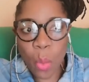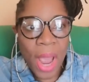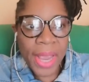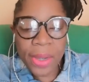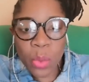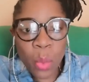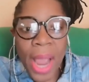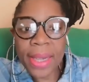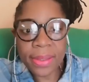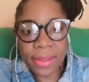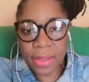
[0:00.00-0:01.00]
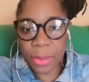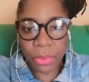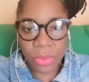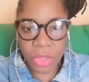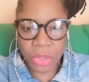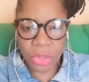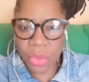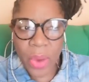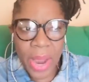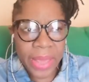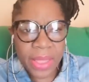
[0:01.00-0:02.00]
Why is this important to you?
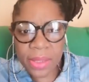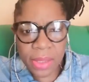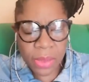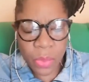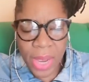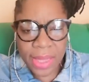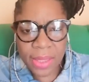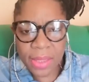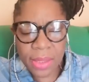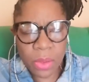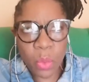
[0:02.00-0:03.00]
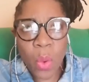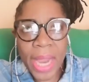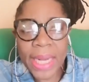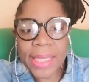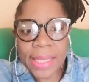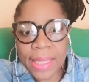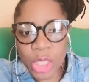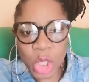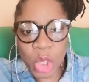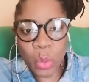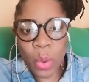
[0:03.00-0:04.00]
Why did this
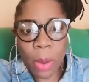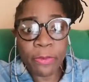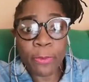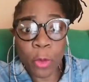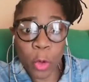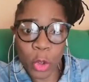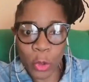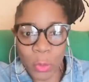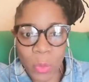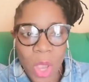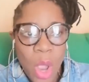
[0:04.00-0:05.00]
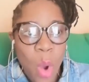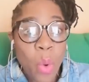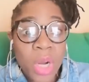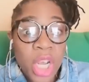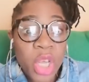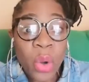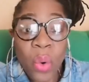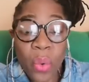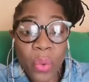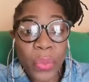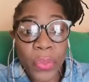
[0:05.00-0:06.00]
show up for you? What are your
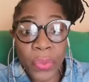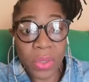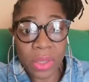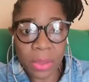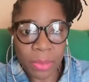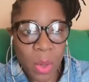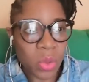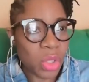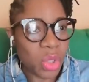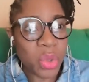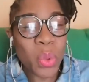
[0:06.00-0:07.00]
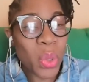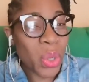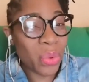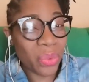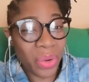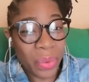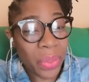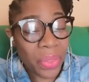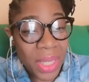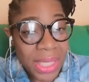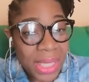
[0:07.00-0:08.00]
own thoughts about it? Do you agree
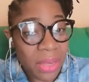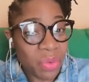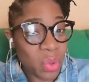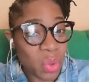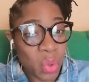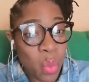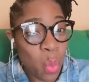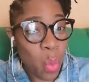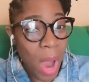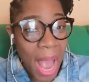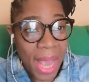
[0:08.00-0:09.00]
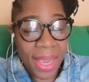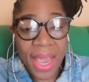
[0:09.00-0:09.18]
with it? And if you do, why?